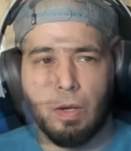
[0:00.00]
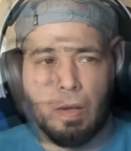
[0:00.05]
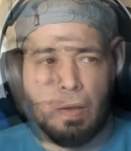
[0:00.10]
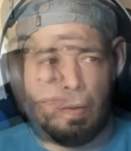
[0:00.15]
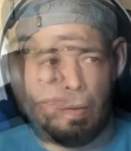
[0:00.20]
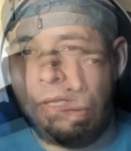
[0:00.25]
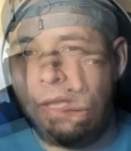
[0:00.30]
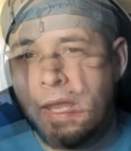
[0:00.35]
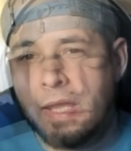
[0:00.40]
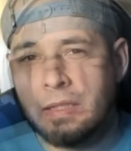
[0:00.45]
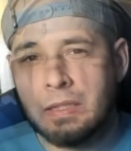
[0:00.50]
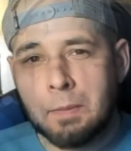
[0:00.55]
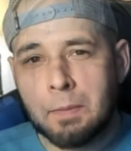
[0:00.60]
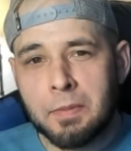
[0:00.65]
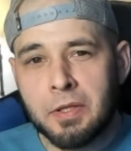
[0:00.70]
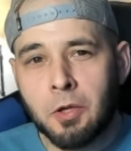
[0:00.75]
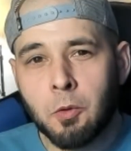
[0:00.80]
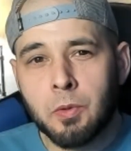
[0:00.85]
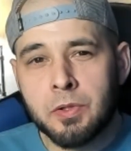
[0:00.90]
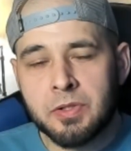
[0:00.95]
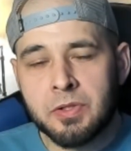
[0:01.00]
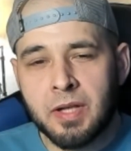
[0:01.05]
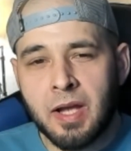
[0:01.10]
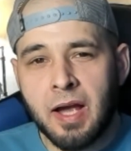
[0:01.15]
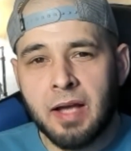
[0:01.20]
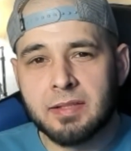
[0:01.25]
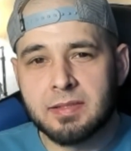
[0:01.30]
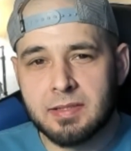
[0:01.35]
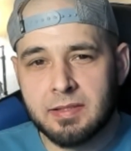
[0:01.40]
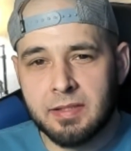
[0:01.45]
But hey, let me know what you
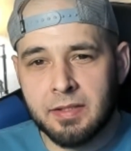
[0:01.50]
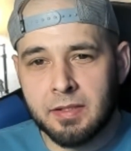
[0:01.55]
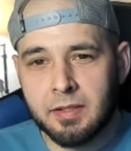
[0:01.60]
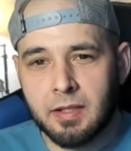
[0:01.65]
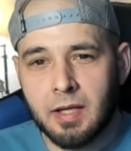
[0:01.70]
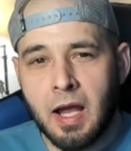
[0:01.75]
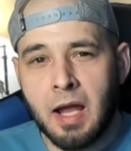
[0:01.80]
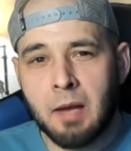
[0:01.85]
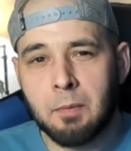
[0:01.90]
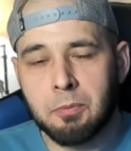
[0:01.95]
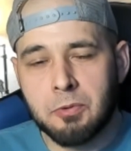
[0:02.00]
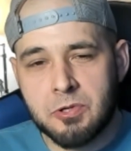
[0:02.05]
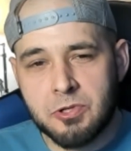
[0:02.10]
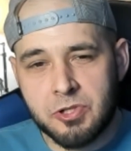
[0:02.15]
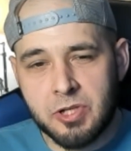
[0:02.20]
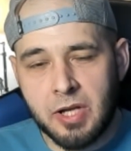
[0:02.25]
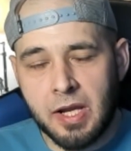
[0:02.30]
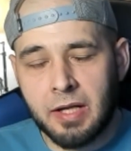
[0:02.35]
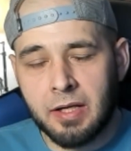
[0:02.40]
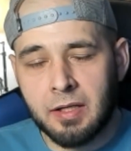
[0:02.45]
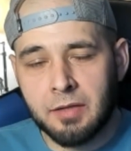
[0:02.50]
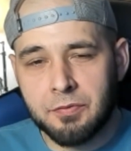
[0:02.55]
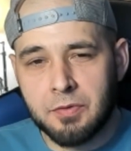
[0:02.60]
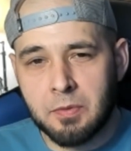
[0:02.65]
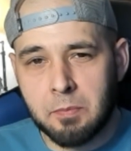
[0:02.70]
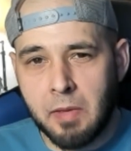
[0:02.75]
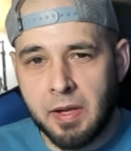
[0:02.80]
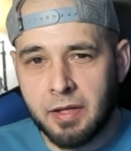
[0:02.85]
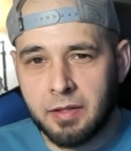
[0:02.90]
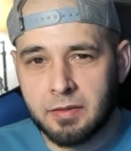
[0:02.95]
guys think. I appreciate it if you
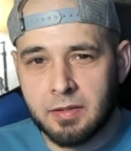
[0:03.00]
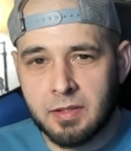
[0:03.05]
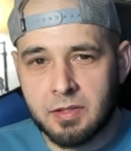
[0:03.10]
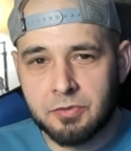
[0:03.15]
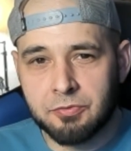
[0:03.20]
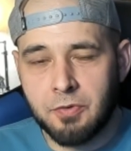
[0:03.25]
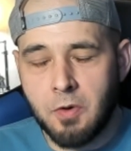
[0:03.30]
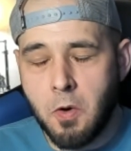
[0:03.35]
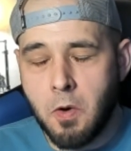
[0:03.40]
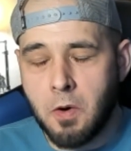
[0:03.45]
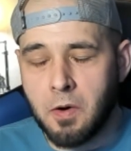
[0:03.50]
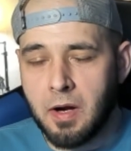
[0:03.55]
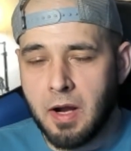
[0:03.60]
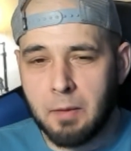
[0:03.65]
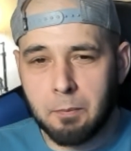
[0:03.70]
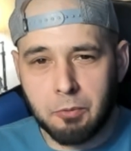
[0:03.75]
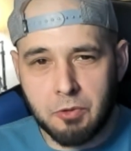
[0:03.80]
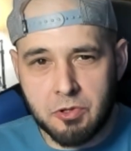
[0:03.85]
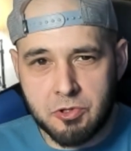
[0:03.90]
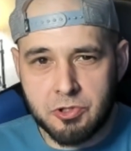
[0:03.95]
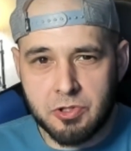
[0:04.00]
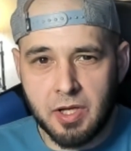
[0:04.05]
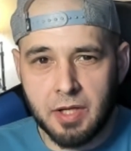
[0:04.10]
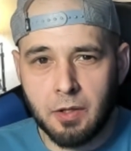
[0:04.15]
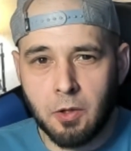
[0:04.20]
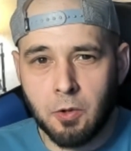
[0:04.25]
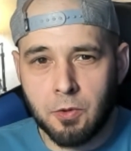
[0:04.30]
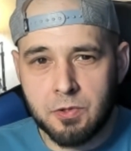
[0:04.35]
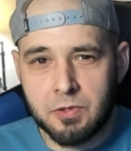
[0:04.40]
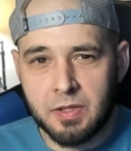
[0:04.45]
made it this far. I appreciate
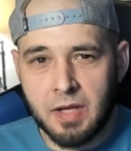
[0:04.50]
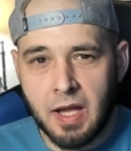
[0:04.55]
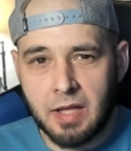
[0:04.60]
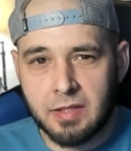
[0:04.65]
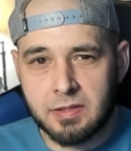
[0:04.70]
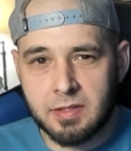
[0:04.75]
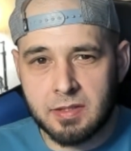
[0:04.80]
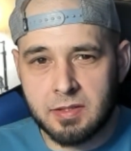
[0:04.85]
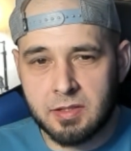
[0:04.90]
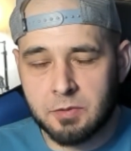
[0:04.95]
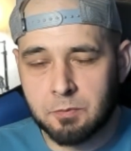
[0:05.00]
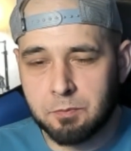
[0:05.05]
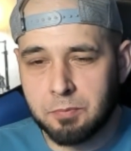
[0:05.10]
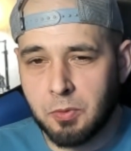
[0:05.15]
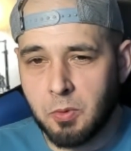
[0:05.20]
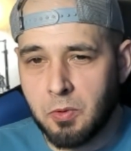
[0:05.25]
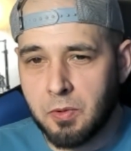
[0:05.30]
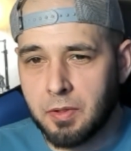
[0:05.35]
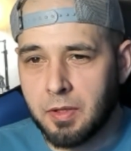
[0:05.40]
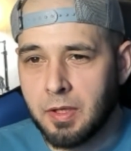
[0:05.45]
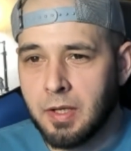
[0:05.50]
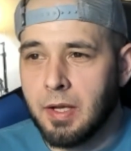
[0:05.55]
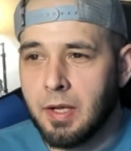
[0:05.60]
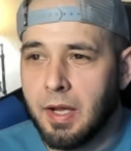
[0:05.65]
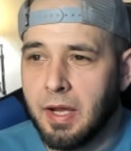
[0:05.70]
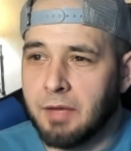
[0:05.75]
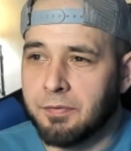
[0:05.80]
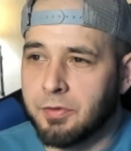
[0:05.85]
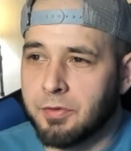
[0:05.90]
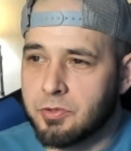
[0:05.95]
all you guys' support.
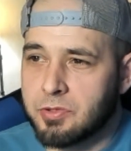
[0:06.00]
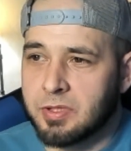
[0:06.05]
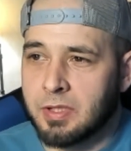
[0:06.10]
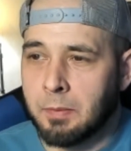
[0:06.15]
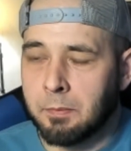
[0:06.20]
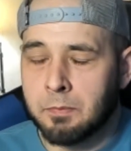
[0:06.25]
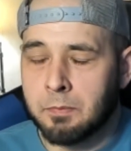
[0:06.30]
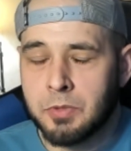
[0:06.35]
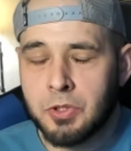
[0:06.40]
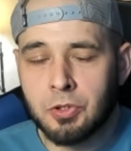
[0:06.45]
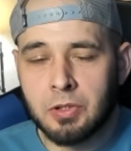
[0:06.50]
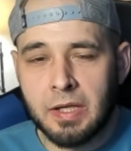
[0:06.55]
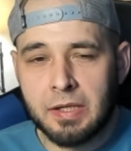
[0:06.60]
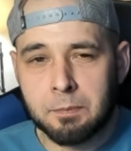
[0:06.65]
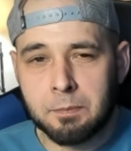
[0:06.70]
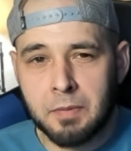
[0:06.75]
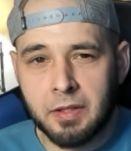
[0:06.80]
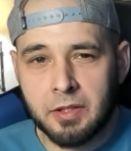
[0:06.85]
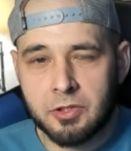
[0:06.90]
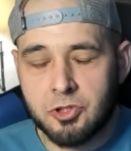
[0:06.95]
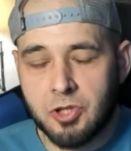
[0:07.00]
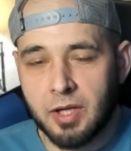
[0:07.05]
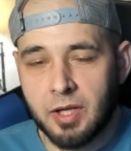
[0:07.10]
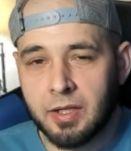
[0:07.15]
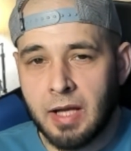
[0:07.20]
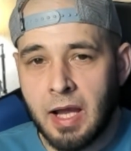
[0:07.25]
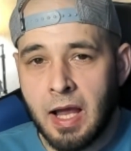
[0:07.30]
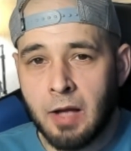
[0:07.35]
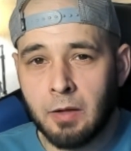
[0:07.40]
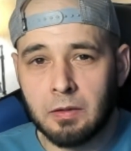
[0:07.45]
If there's something you'd like me to check
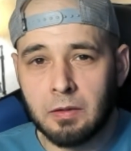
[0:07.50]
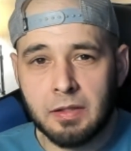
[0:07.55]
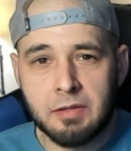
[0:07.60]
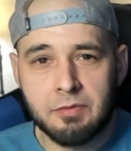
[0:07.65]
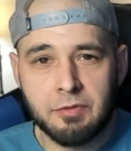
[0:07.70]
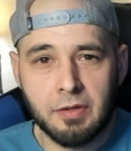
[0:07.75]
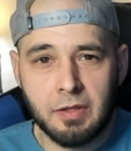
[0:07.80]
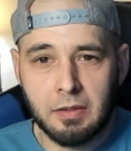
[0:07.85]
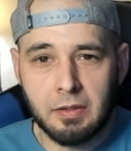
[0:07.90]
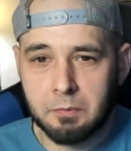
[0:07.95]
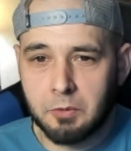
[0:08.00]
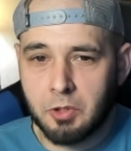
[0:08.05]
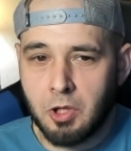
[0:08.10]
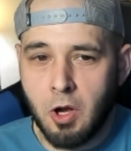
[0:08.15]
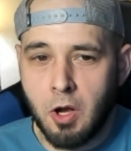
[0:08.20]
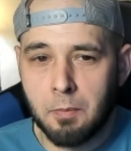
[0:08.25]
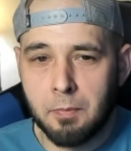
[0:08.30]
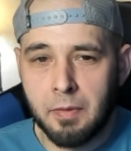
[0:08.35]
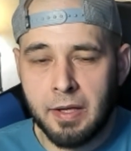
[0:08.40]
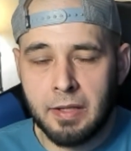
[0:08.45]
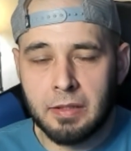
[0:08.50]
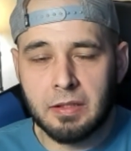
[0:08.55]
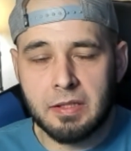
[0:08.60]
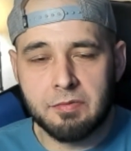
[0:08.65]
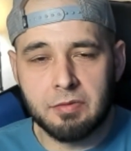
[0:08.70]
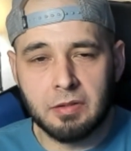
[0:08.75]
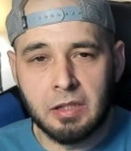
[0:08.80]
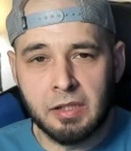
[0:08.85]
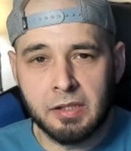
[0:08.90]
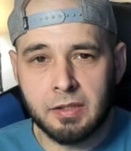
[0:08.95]
out, leave a comment, leave
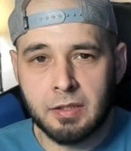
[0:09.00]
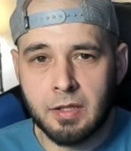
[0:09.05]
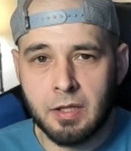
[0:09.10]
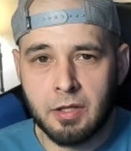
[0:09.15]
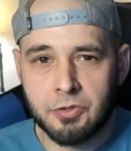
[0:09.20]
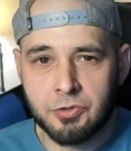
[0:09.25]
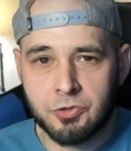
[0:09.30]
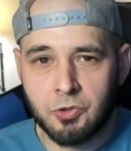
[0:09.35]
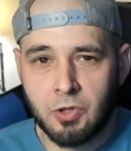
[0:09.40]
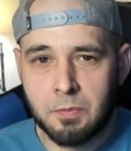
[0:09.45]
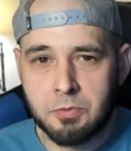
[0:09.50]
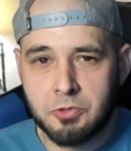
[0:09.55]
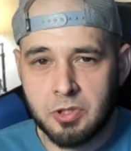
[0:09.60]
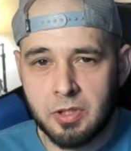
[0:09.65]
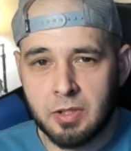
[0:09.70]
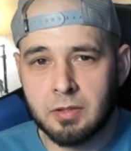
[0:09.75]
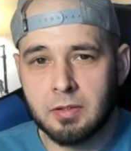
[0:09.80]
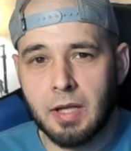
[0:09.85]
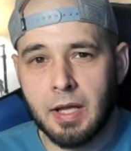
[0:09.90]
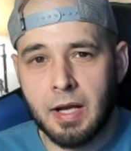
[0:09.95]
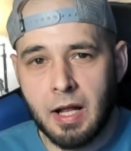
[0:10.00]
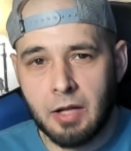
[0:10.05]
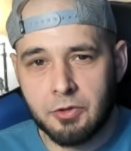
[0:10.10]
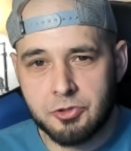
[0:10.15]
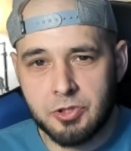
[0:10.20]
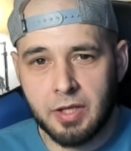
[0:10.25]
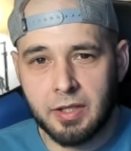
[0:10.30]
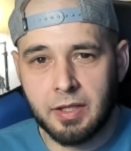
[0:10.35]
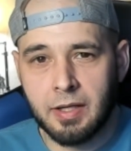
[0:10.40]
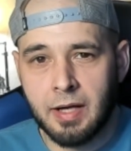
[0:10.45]
a link in the description, and I'll
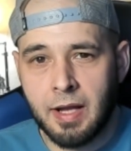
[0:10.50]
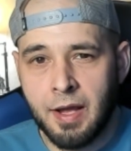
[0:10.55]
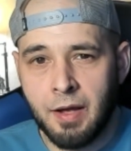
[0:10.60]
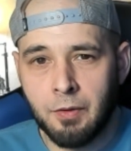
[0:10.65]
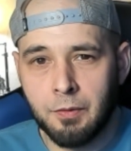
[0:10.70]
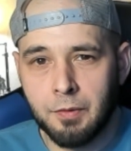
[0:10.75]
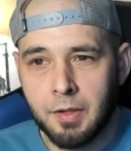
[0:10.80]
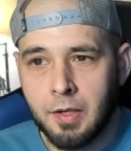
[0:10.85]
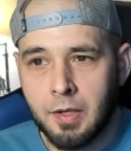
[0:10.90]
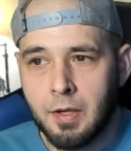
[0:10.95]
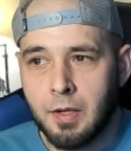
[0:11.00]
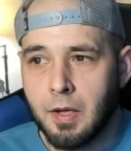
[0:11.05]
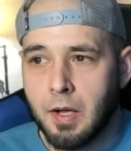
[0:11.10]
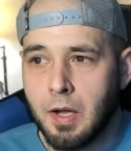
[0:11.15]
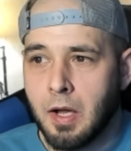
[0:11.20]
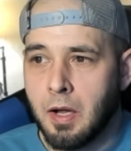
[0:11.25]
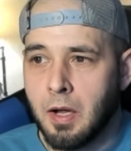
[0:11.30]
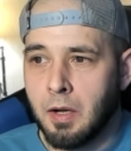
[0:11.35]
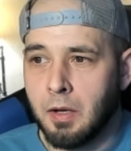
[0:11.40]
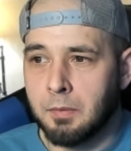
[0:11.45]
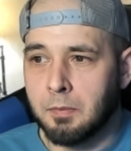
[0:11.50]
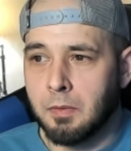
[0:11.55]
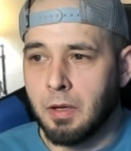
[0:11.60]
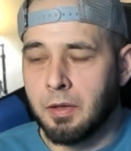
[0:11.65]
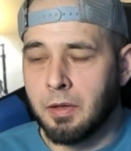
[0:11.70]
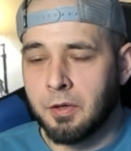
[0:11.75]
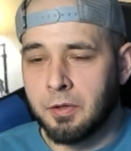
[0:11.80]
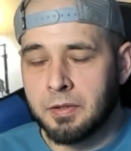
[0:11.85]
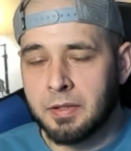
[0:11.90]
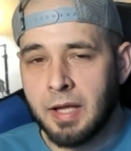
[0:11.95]
check it out.
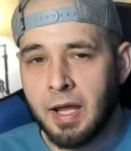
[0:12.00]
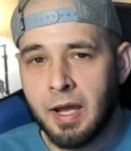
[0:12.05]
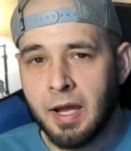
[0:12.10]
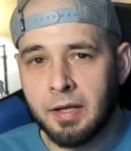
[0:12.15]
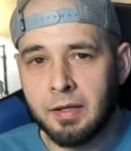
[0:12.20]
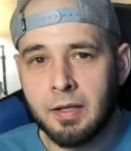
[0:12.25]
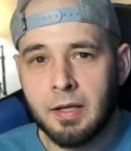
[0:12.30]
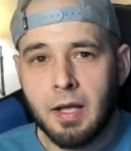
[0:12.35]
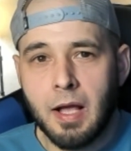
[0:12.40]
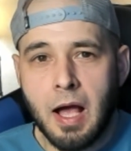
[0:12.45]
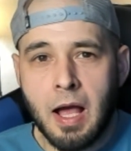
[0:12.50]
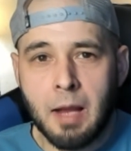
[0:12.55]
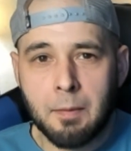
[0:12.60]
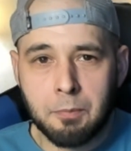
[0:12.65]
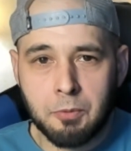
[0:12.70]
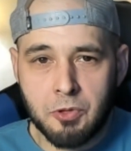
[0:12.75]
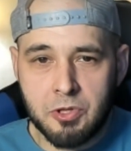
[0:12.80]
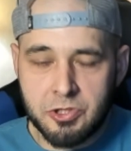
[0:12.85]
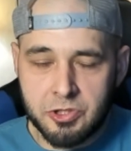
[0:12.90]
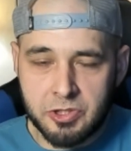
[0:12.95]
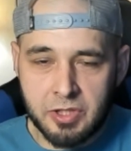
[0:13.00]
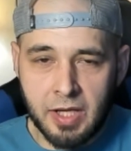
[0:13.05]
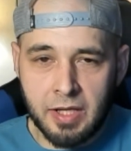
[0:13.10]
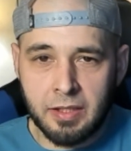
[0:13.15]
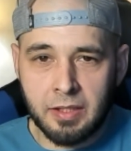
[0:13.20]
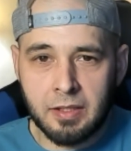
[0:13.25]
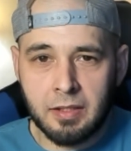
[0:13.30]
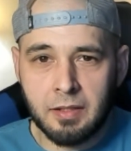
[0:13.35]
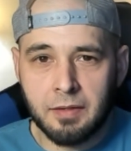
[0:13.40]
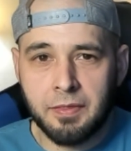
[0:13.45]
Other than that, I appreciate
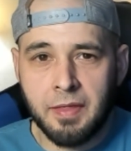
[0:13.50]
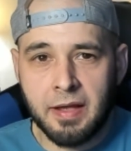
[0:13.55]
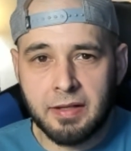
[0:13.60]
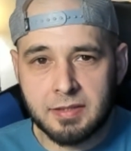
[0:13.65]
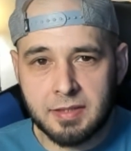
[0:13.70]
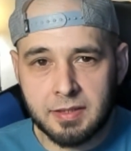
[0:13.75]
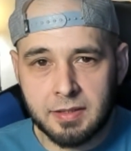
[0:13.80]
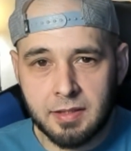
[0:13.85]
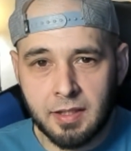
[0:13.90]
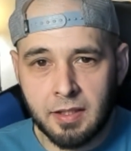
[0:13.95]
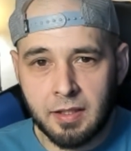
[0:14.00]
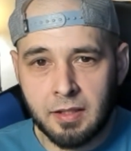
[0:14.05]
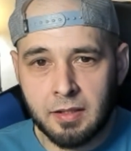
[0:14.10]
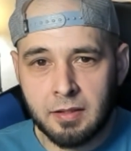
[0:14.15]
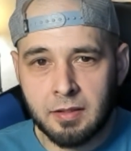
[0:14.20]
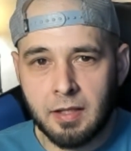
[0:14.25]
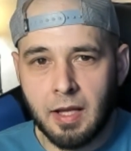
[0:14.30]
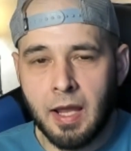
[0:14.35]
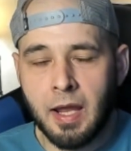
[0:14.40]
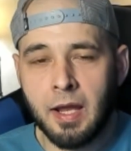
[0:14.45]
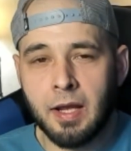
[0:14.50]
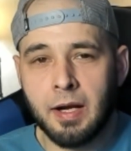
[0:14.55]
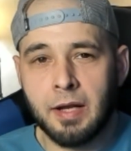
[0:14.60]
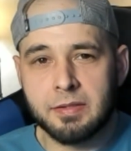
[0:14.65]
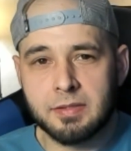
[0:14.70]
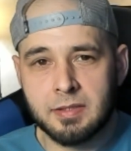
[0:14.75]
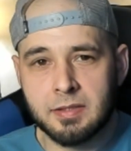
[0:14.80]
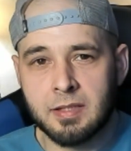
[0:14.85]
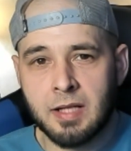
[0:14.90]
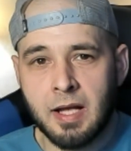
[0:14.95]
it. Thanks again, and I'll
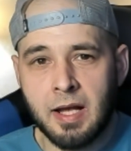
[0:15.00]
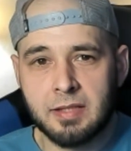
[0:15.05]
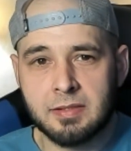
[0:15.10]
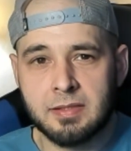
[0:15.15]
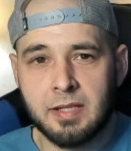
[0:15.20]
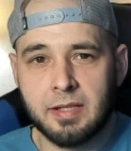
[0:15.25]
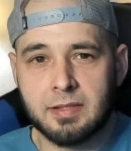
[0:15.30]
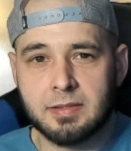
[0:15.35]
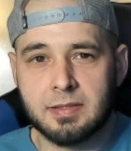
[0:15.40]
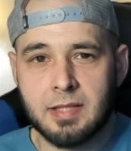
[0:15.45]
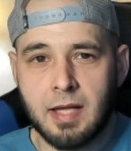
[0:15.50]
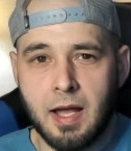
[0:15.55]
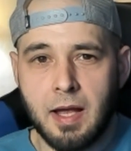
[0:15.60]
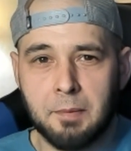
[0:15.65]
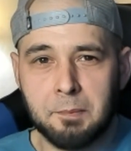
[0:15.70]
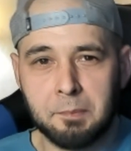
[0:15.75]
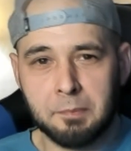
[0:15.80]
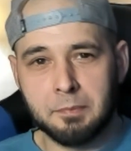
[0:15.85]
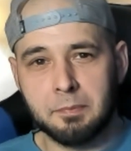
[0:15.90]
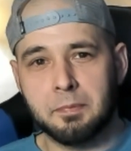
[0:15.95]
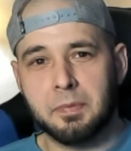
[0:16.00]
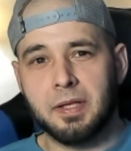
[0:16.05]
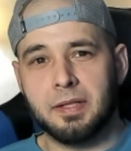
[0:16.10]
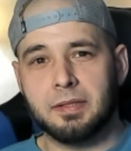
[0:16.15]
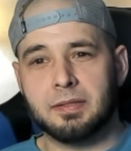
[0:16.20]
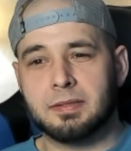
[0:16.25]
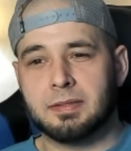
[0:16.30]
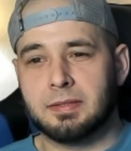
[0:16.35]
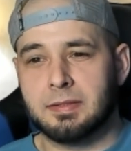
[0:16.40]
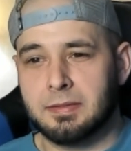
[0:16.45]
see you guys next time.
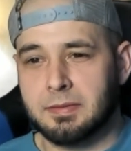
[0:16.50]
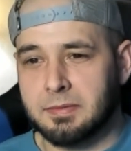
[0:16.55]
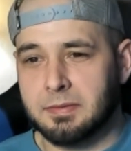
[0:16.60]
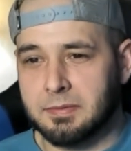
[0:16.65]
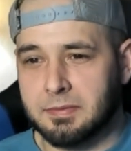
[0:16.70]
Peace.